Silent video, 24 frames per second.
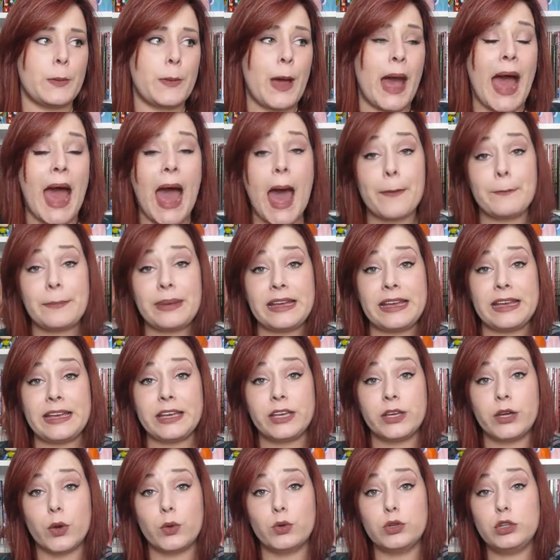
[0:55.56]

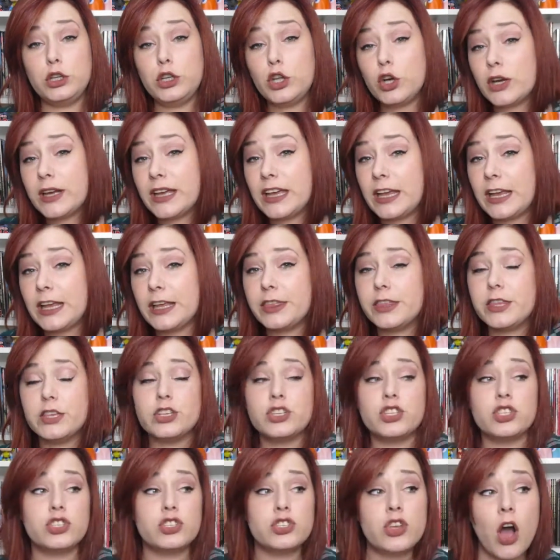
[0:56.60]
happy, go lucky, the
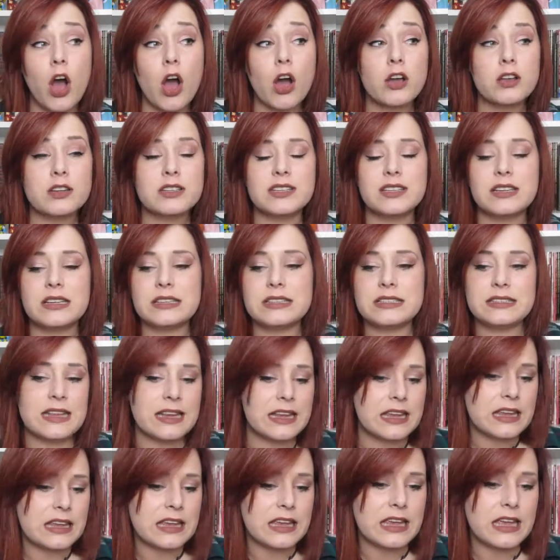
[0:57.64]
songs, the
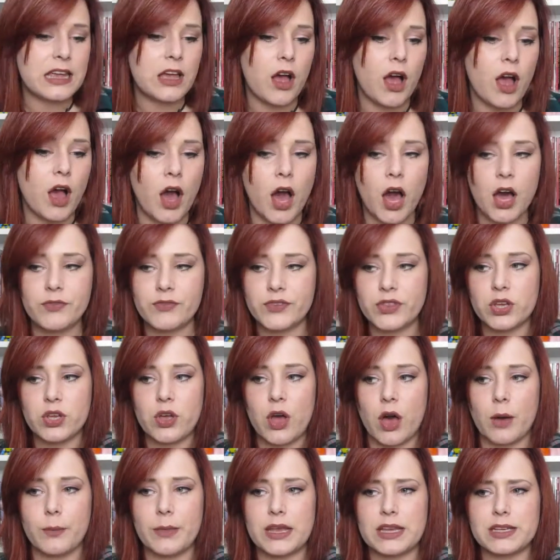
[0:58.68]
singing, half of the
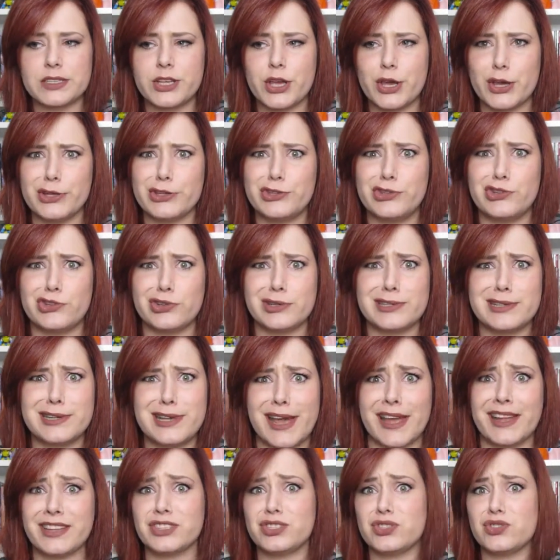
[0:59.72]
comic is her just
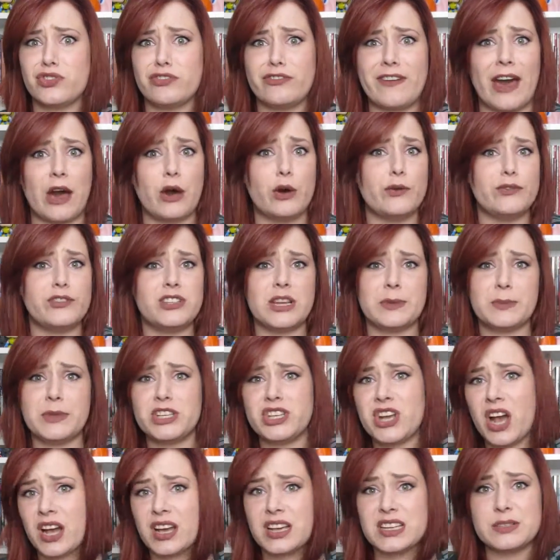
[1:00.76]
getting stuff out of
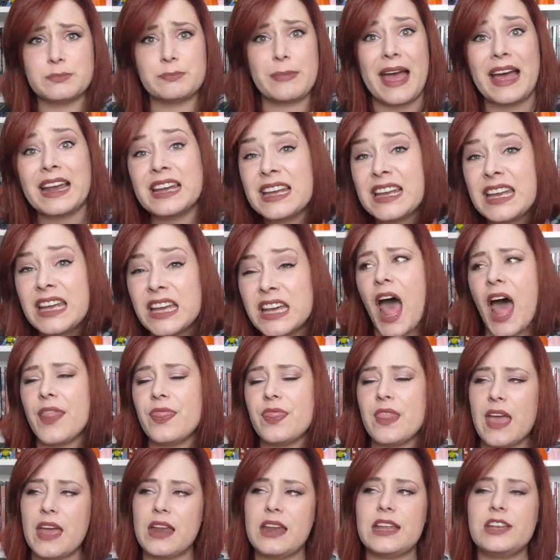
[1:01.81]
Chimichanga's belly.
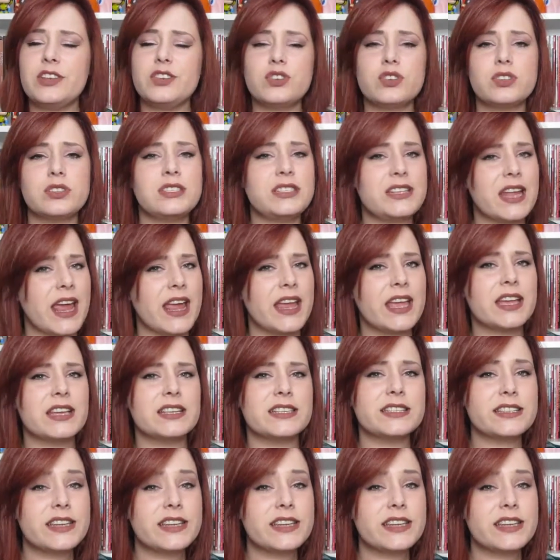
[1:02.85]
And then it does take a